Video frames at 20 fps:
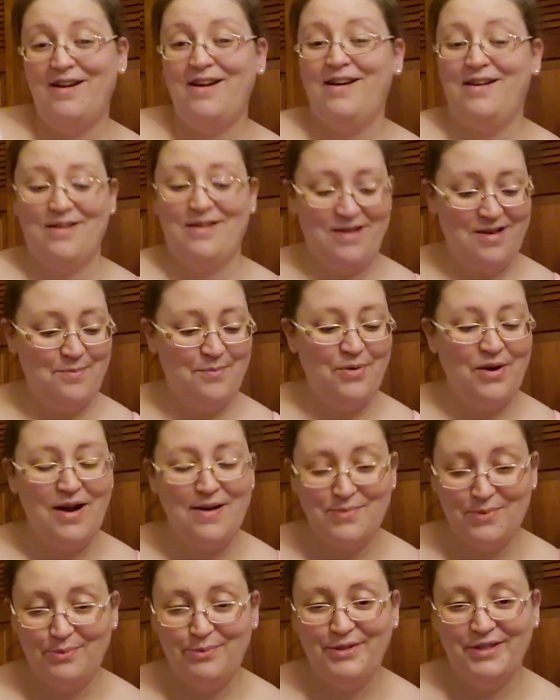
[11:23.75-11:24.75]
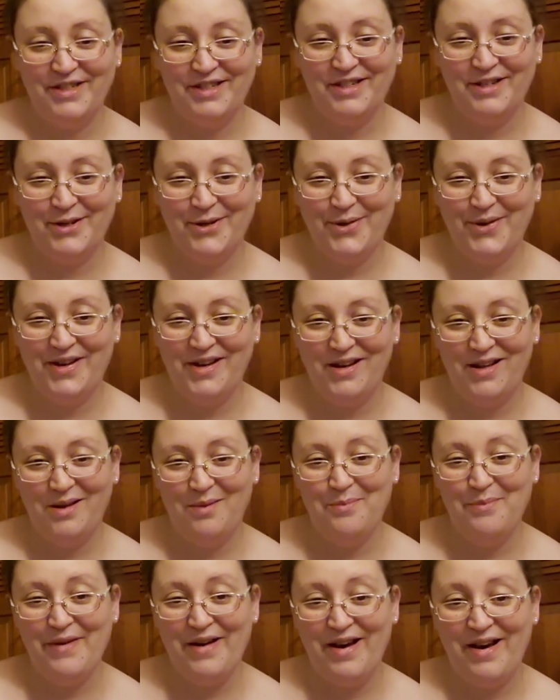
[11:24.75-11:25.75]
I am probably going to go ahead
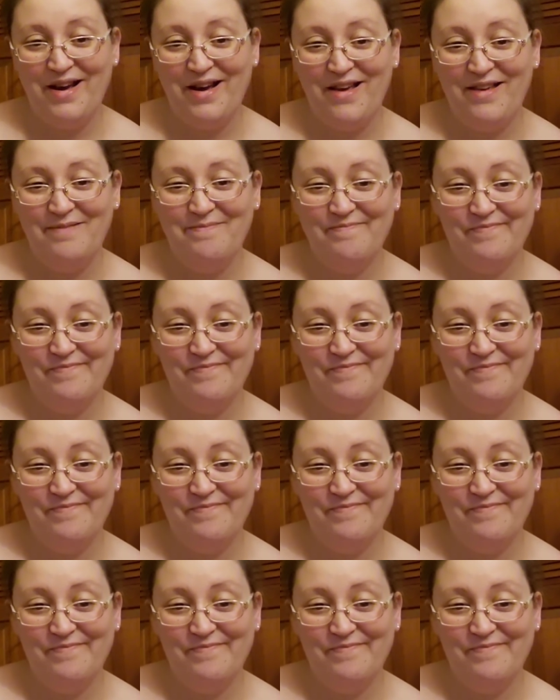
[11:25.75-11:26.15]
and buy